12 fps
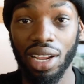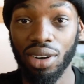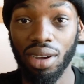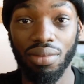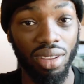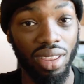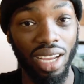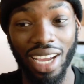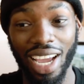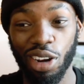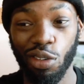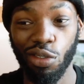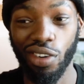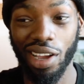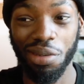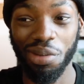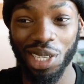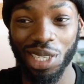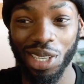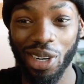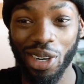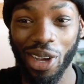I know I'm not that kind of funny person.